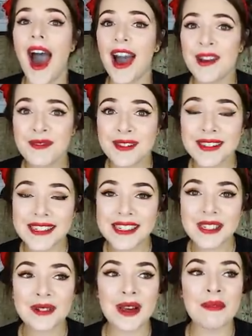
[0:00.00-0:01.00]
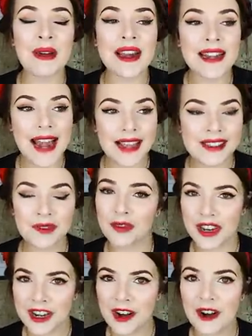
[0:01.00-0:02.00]
I will see you in my next
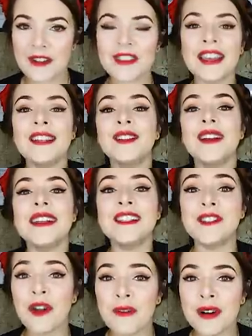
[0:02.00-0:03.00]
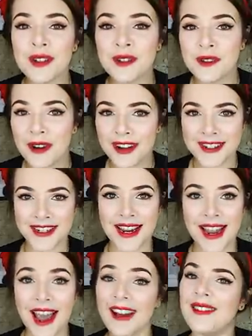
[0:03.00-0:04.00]
video. Thank you guys so much for watching.
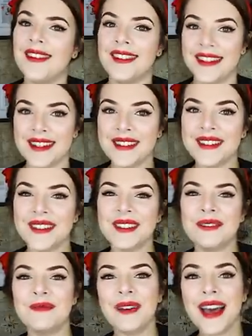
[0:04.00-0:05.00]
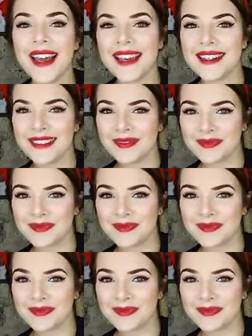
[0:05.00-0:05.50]
I will see you soon. Bye!